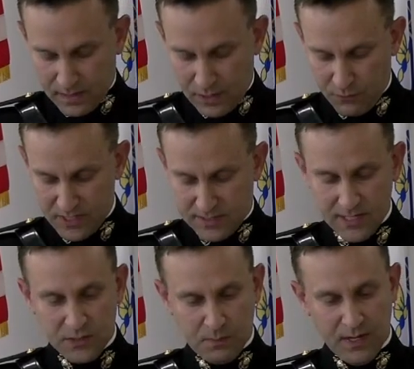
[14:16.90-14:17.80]
If we
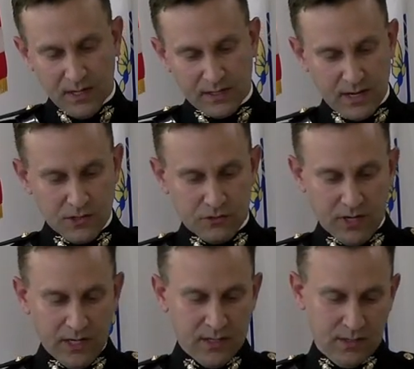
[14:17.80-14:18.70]
cease being a
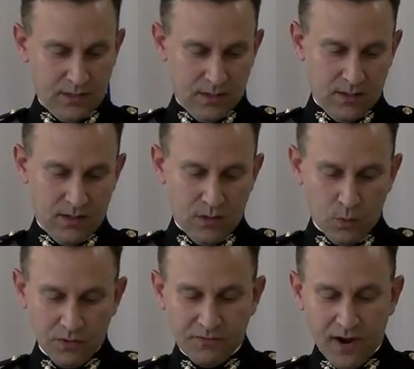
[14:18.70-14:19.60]
country
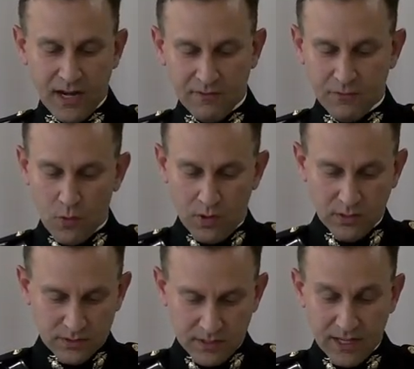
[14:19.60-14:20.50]
worth fighting for,
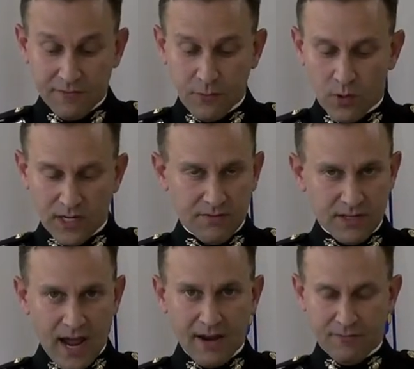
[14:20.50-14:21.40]
to live for, and even
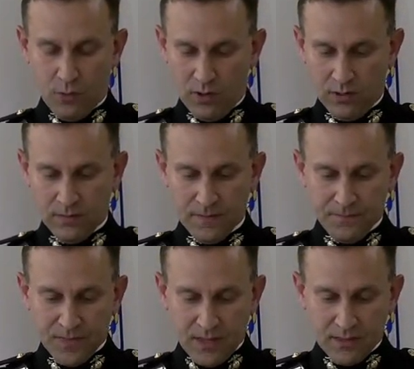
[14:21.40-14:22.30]
die for,
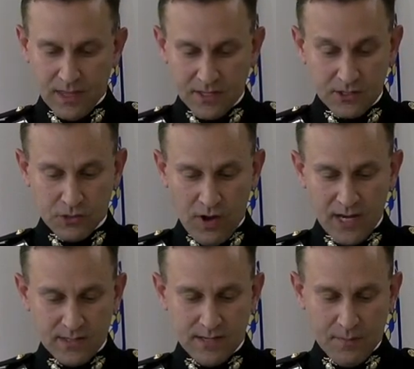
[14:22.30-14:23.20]
then this
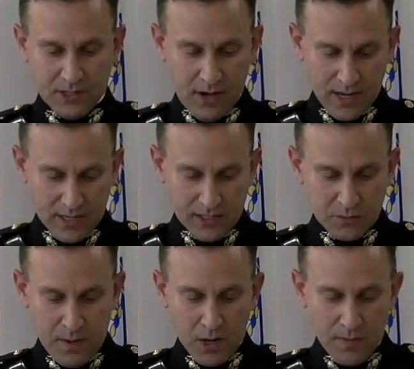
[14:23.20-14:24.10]
great democratic
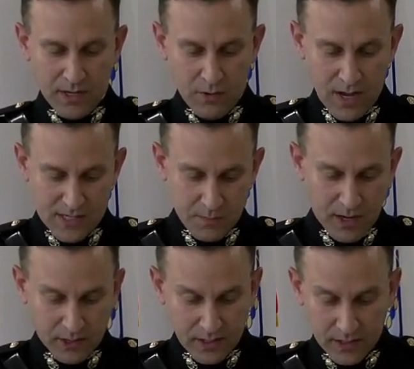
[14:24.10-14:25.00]
experiment known as
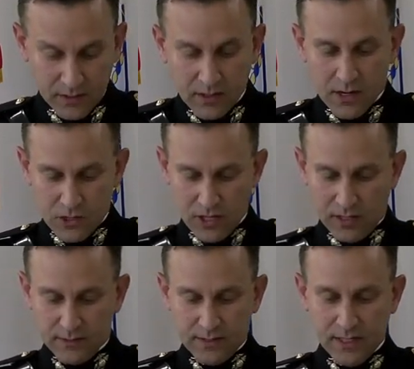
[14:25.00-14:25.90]
America shall
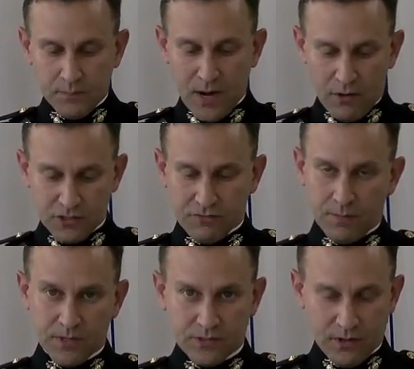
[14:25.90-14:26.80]
indeed perish
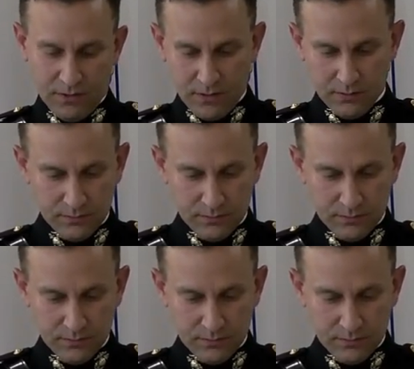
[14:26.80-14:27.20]
from this earth.